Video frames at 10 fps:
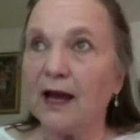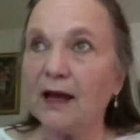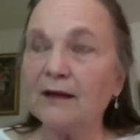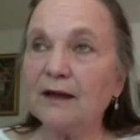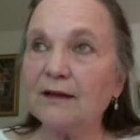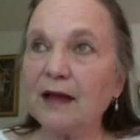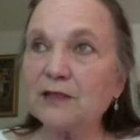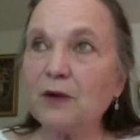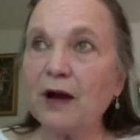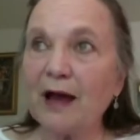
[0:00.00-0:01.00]
and
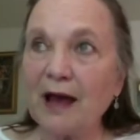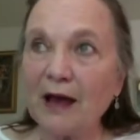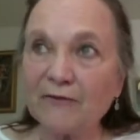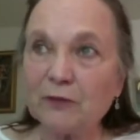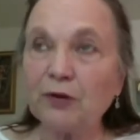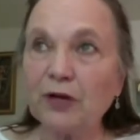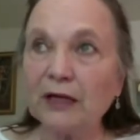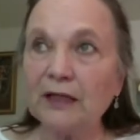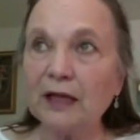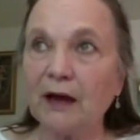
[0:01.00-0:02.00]
that's why I have to bring
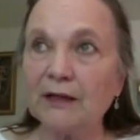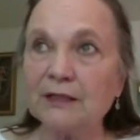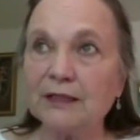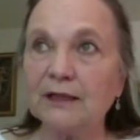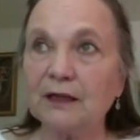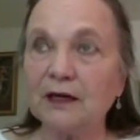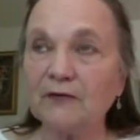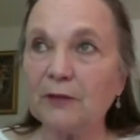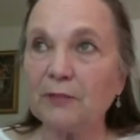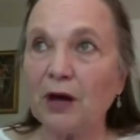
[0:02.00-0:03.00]
in the idea
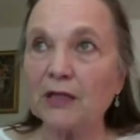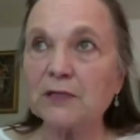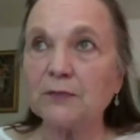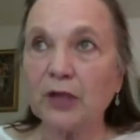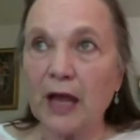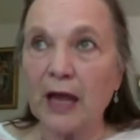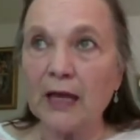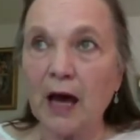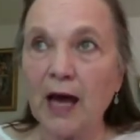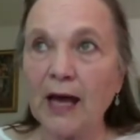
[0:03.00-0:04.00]
of a possible
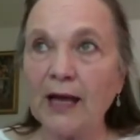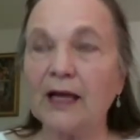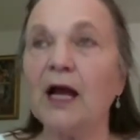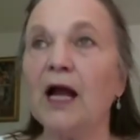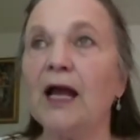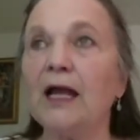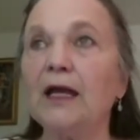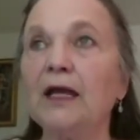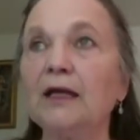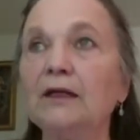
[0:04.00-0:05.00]
AI
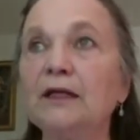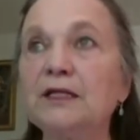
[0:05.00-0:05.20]
in the